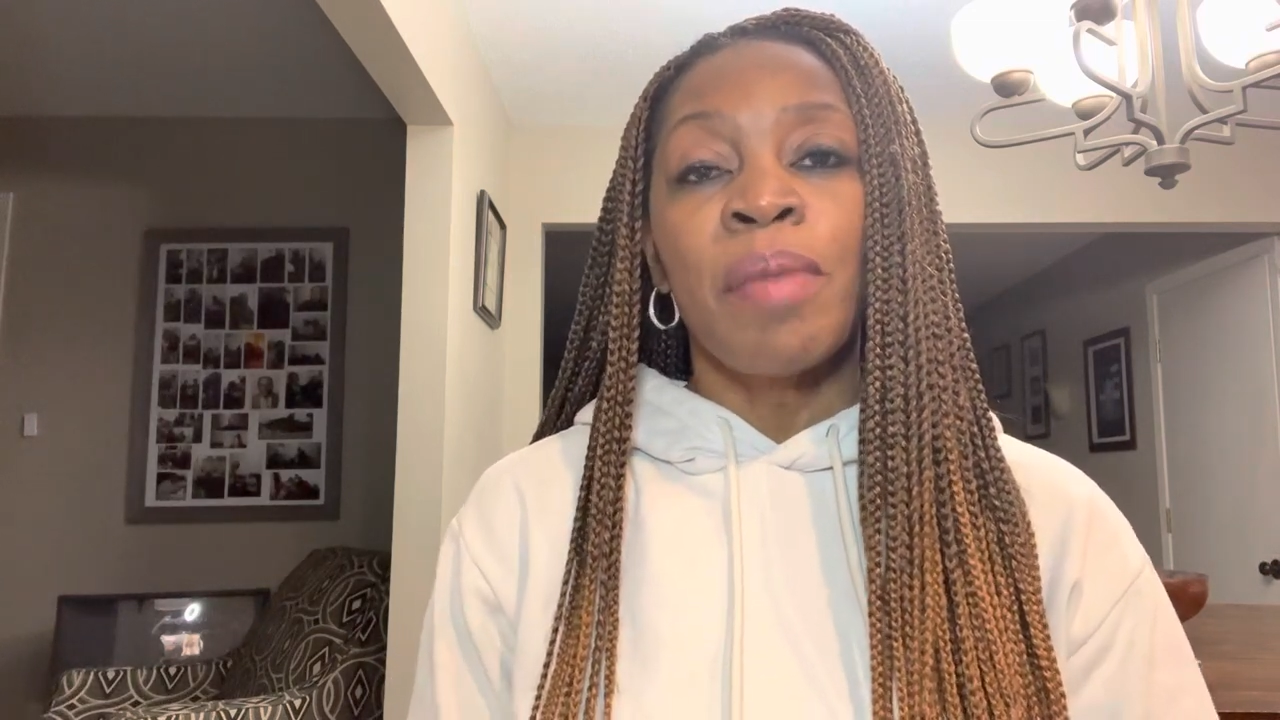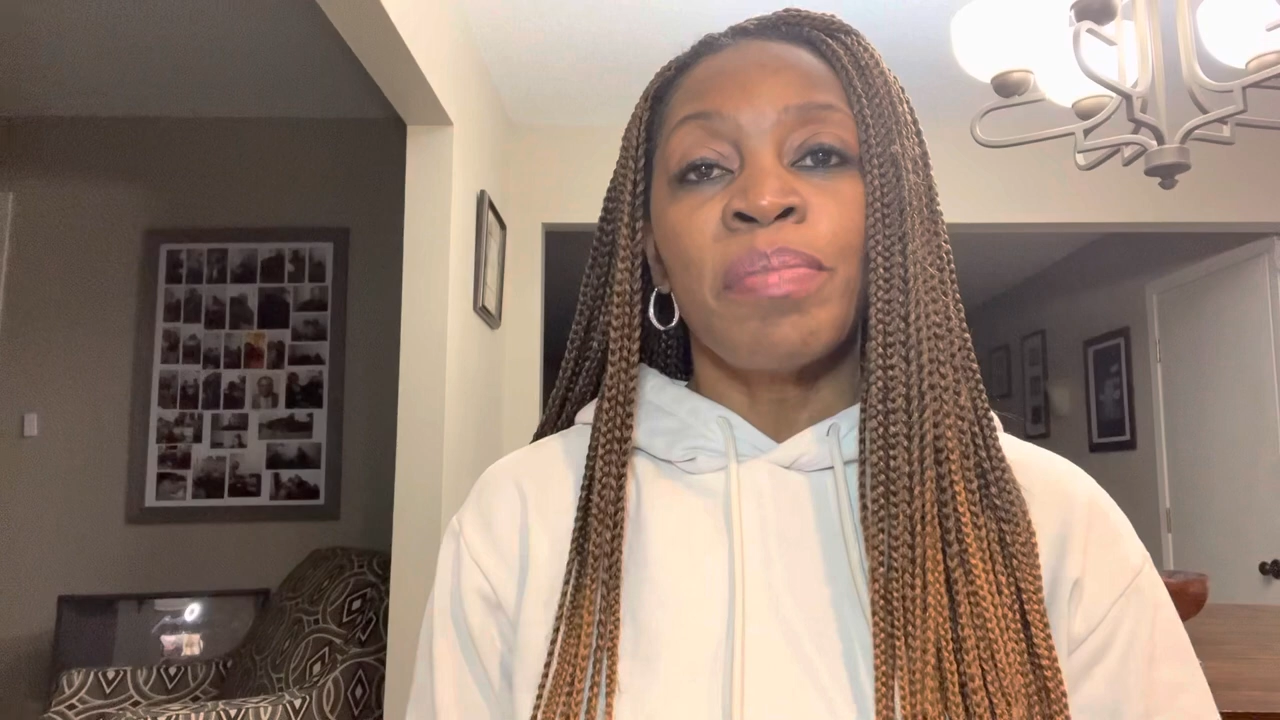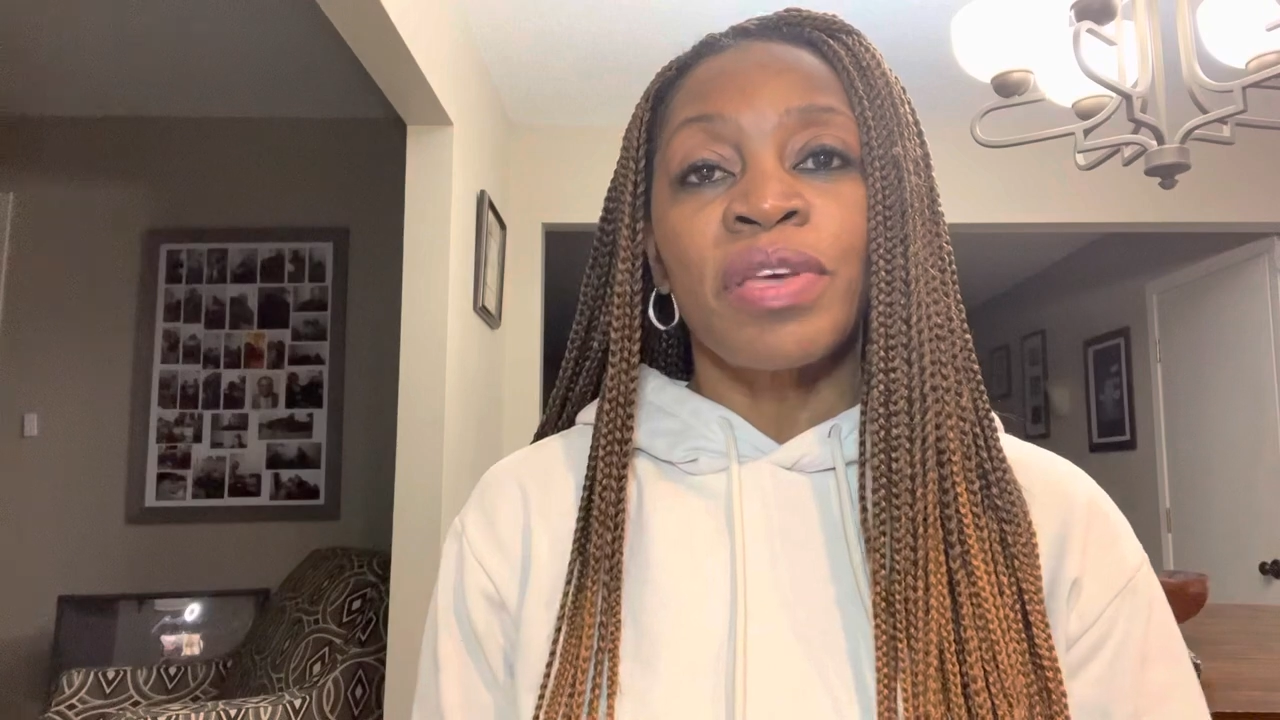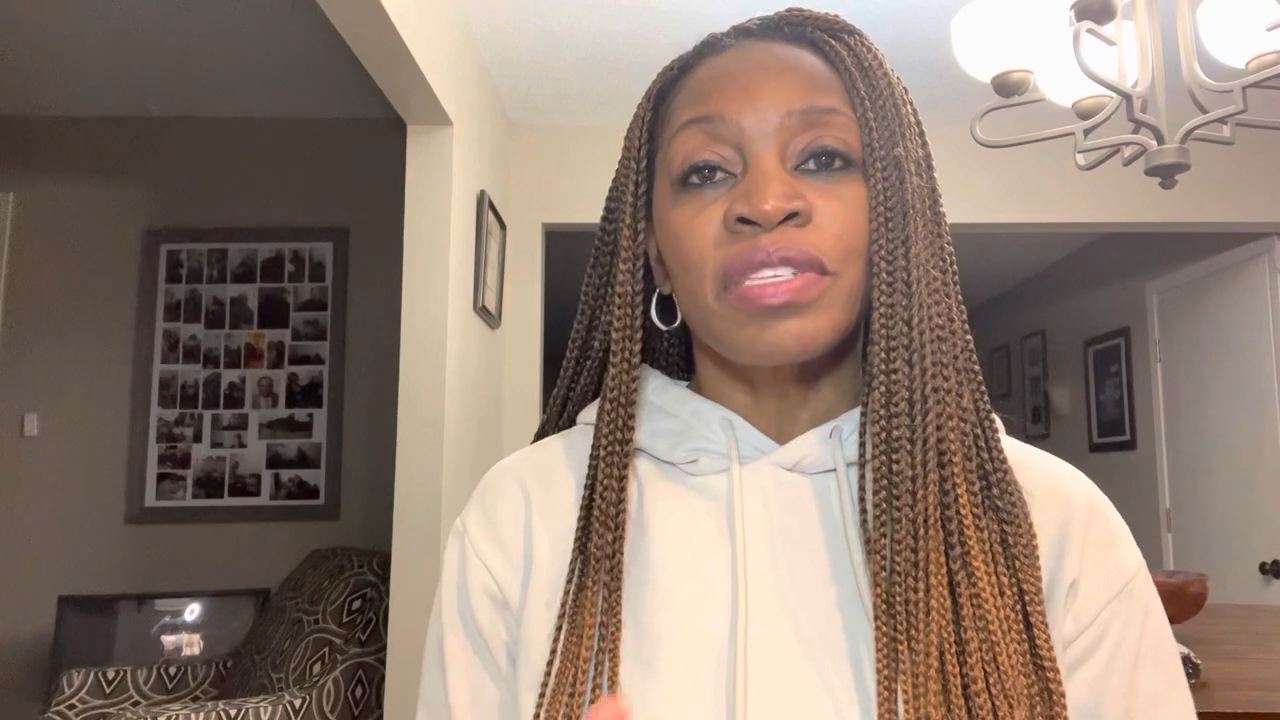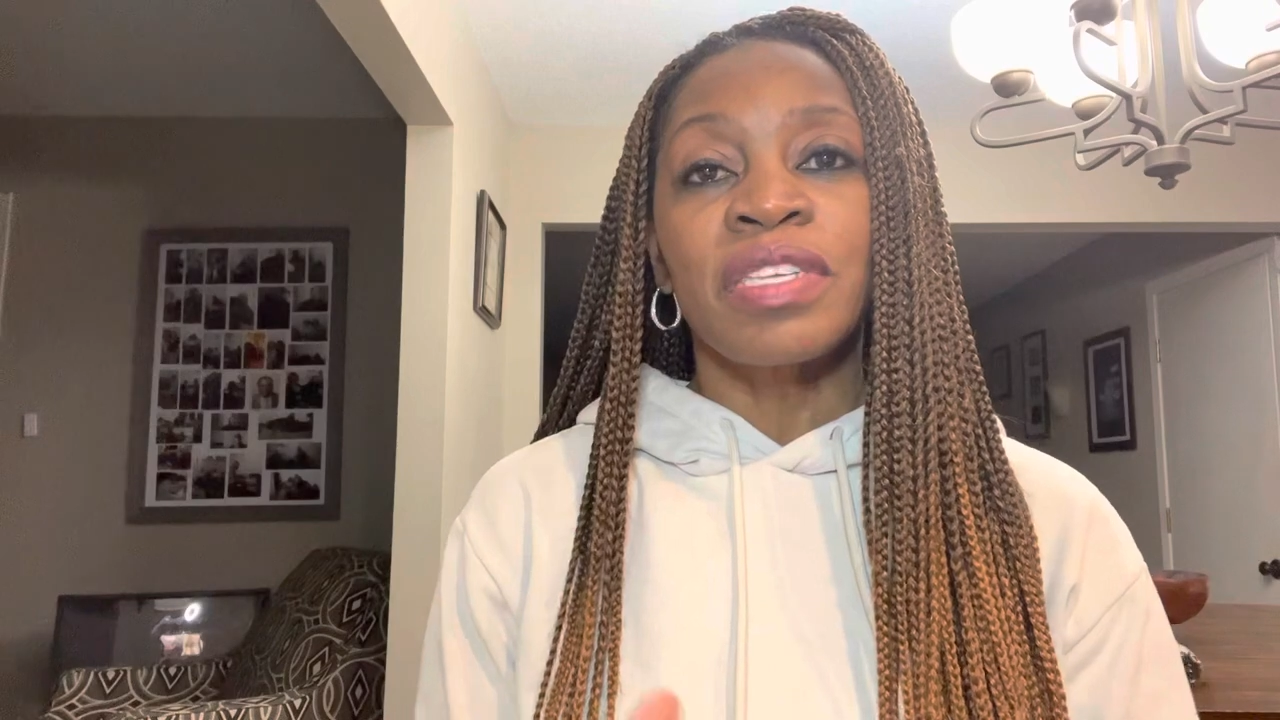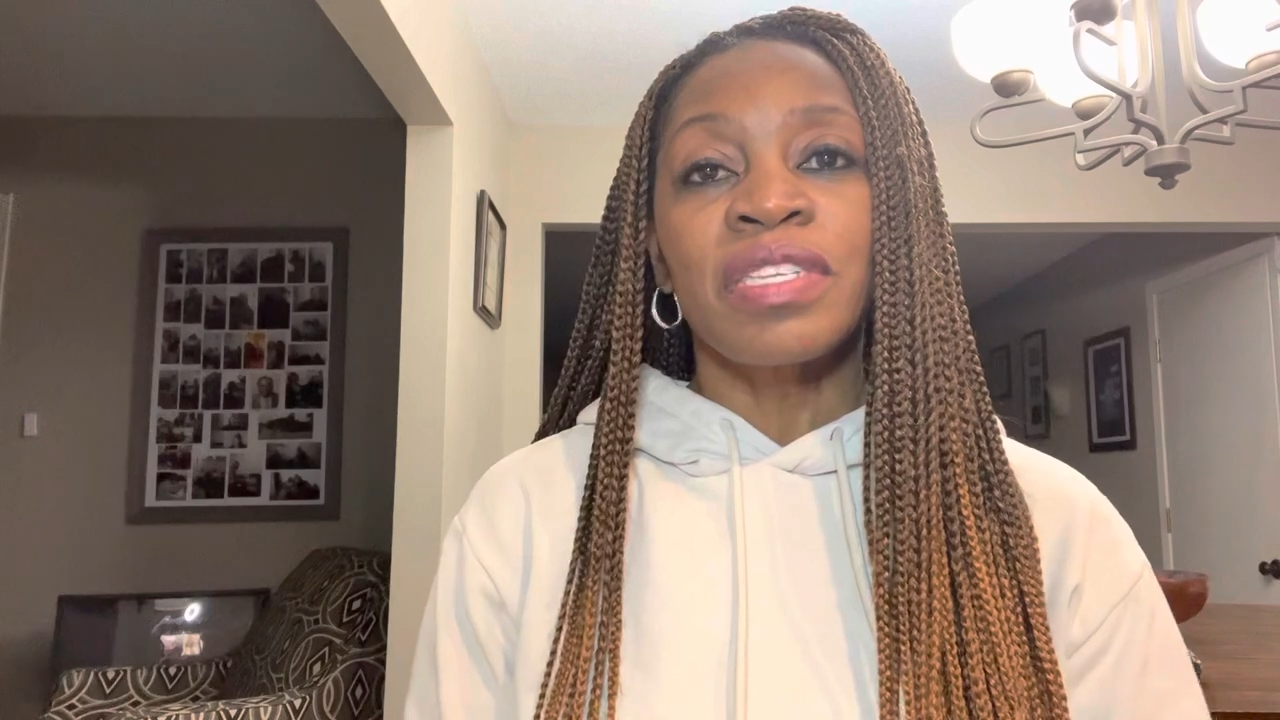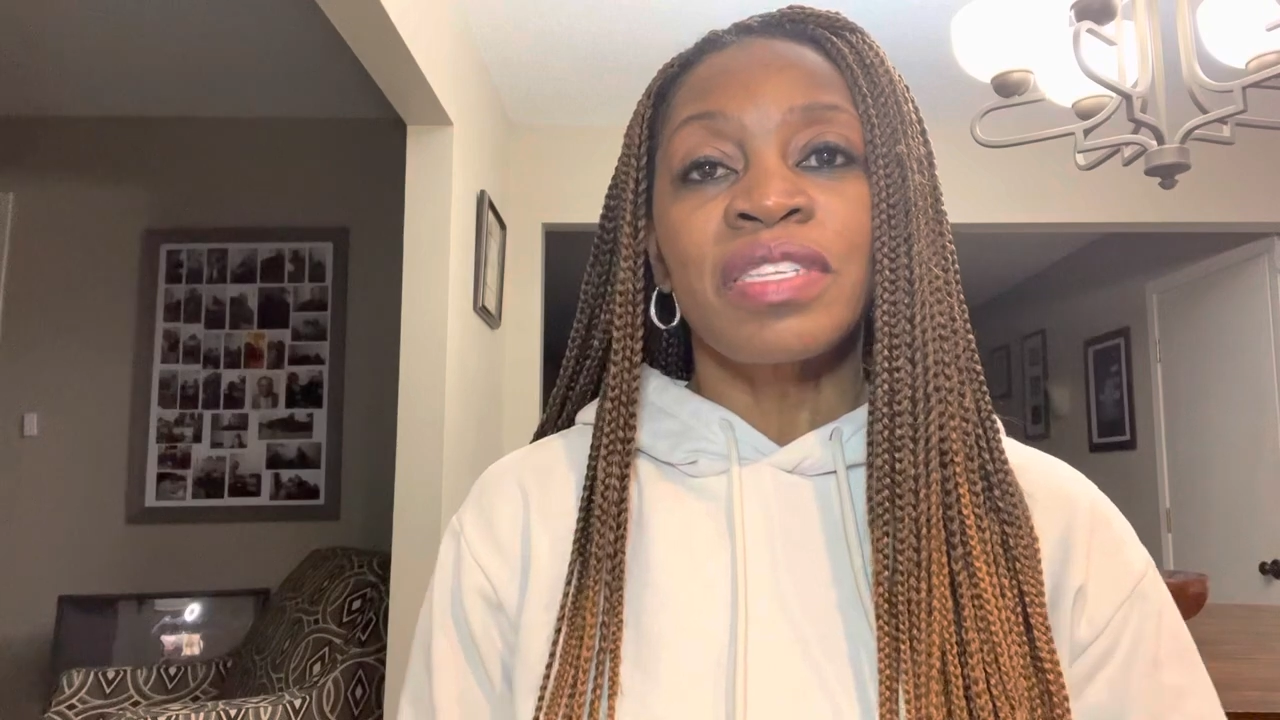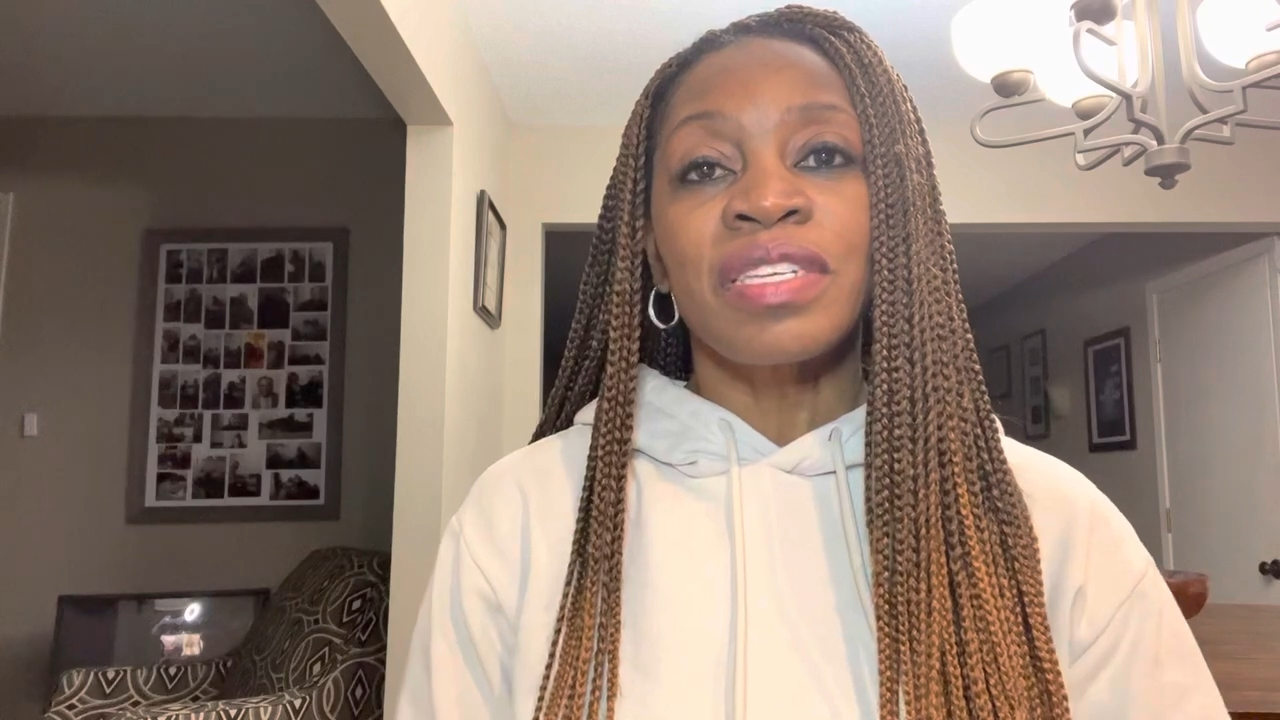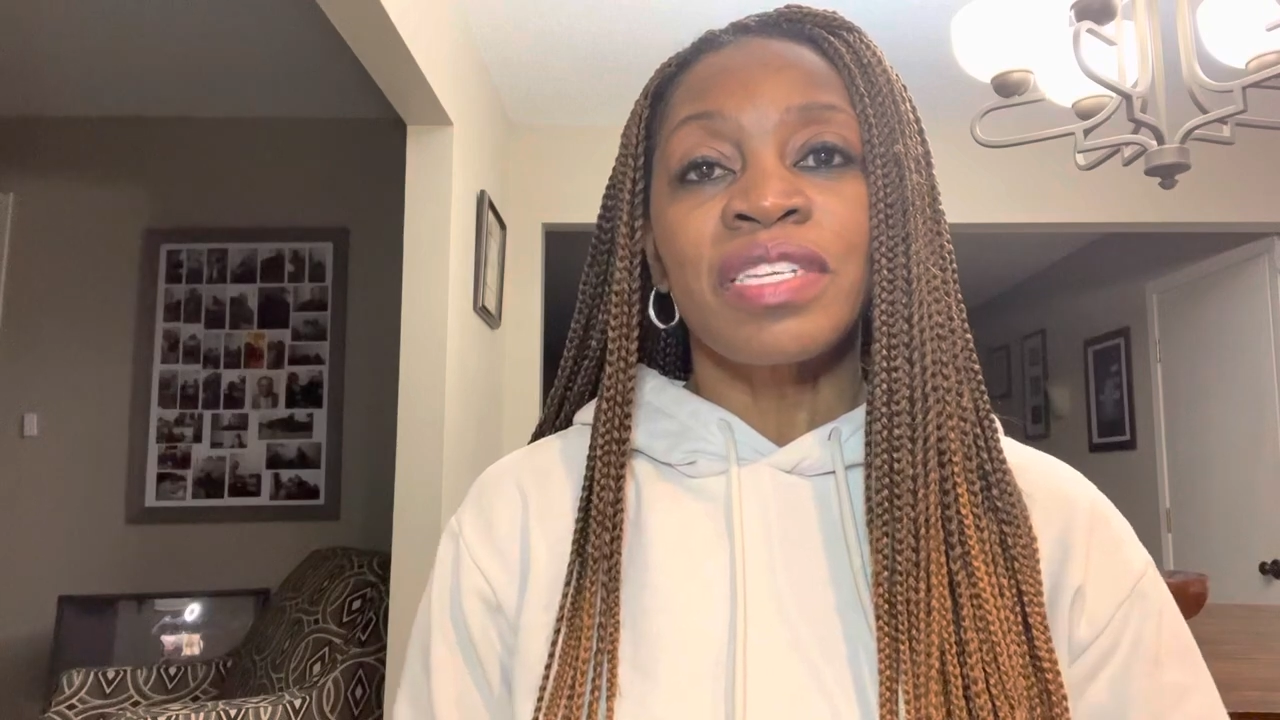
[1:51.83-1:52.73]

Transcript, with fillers: because this is the